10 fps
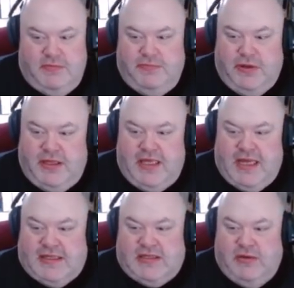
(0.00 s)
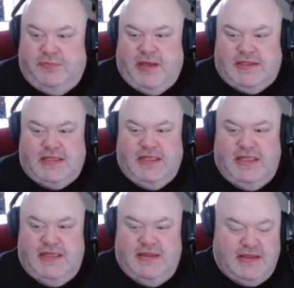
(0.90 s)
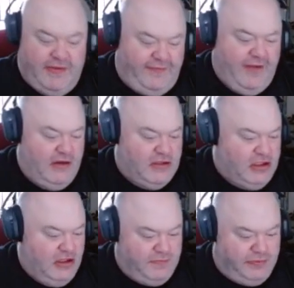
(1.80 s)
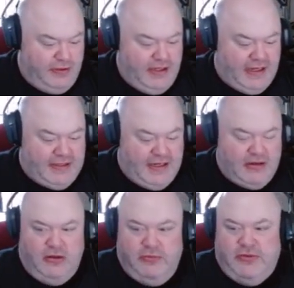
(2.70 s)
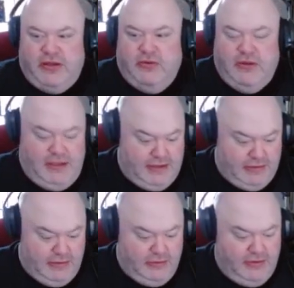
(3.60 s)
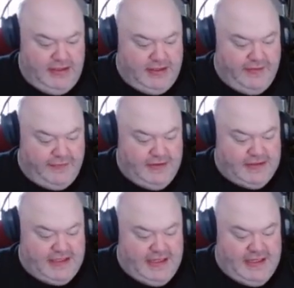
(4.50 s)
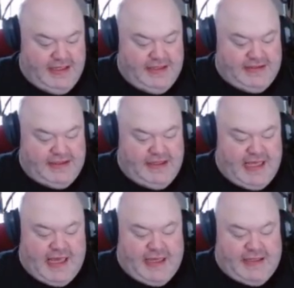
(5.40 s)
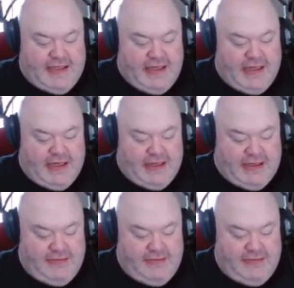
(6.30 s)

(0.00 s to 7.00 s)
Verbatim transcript: But yeah, so basically the figures look pretty identical. The only, the only difference is that uh,